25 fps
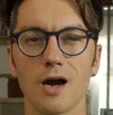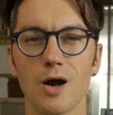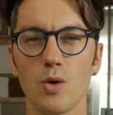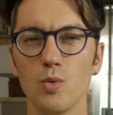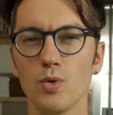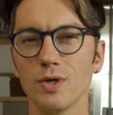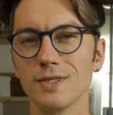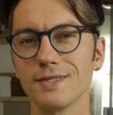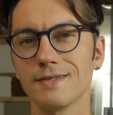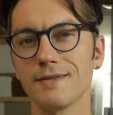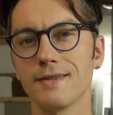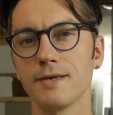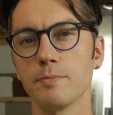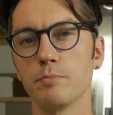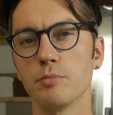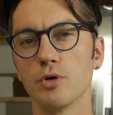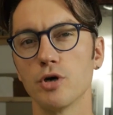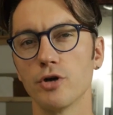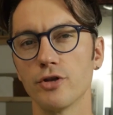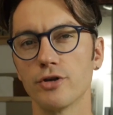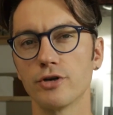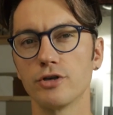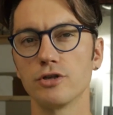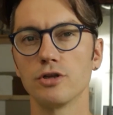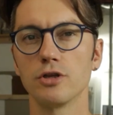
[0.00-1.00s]
How was the
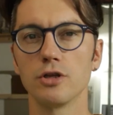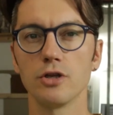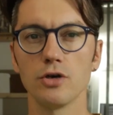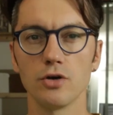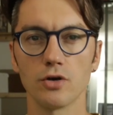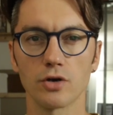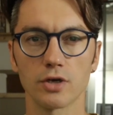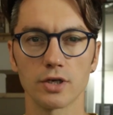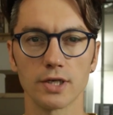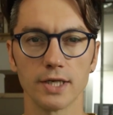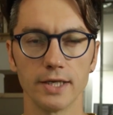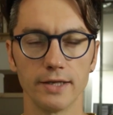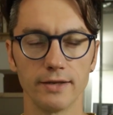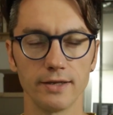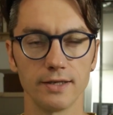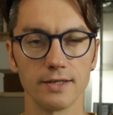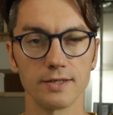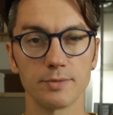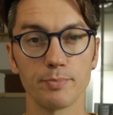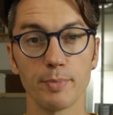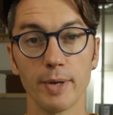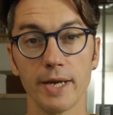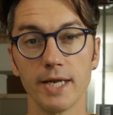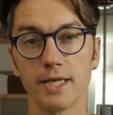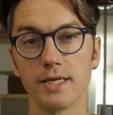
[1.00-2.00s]
modern look in
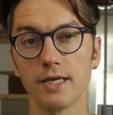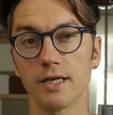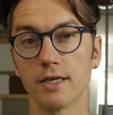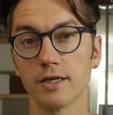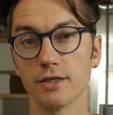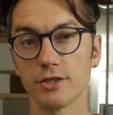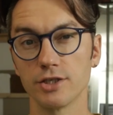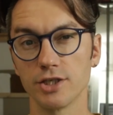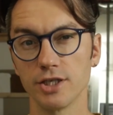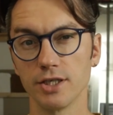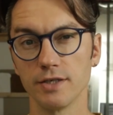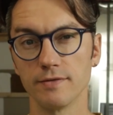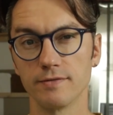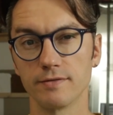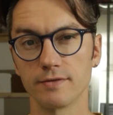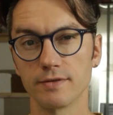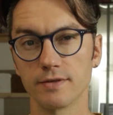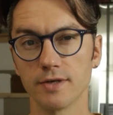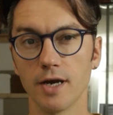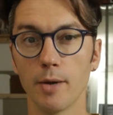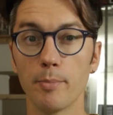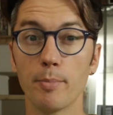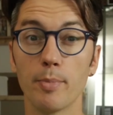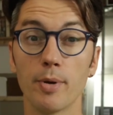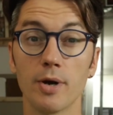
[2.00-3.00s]
this painting achieved,
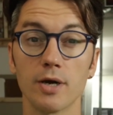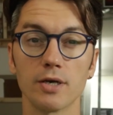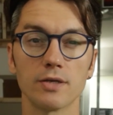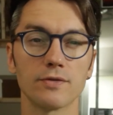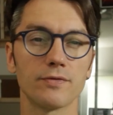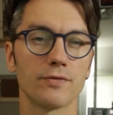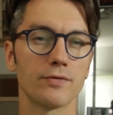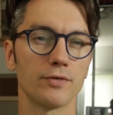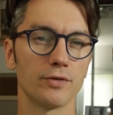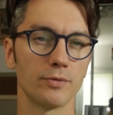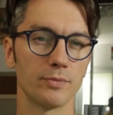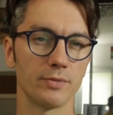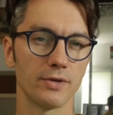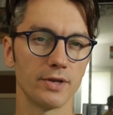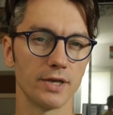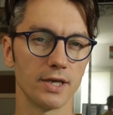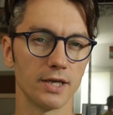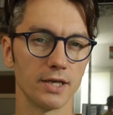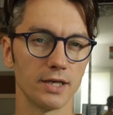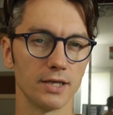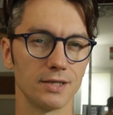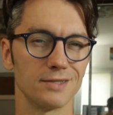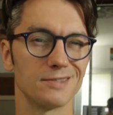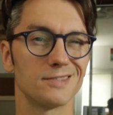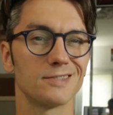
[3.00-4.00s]
apart from
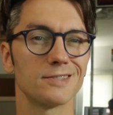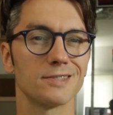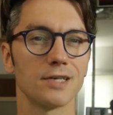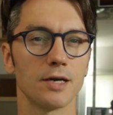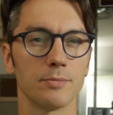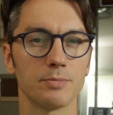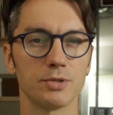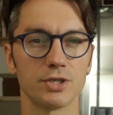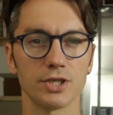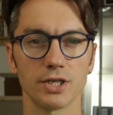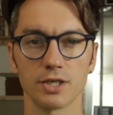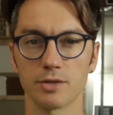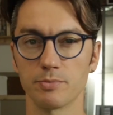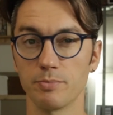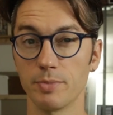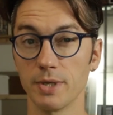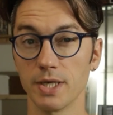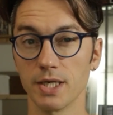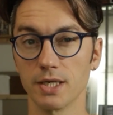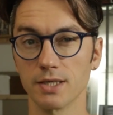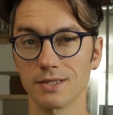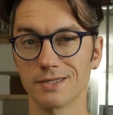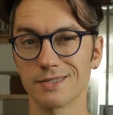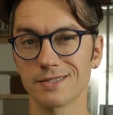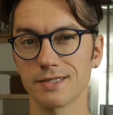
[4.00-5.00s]
the subject
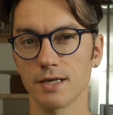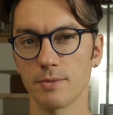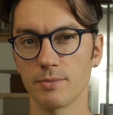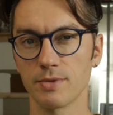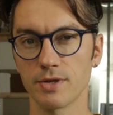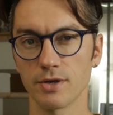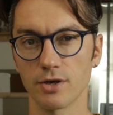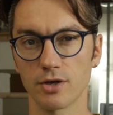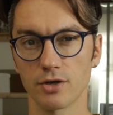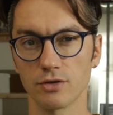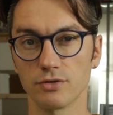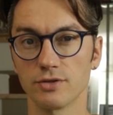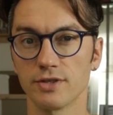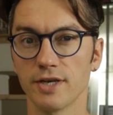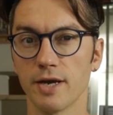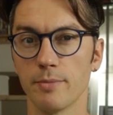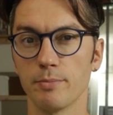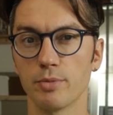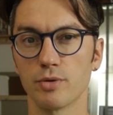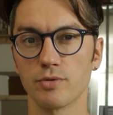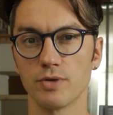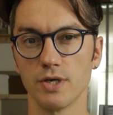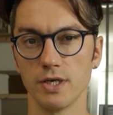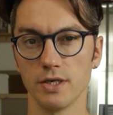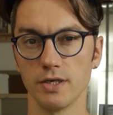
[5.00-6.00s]
being something
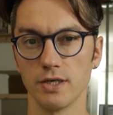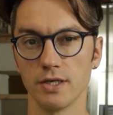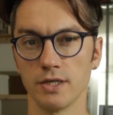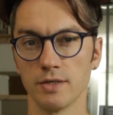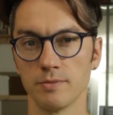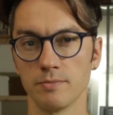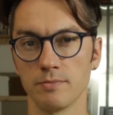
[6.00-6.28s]
contemporary?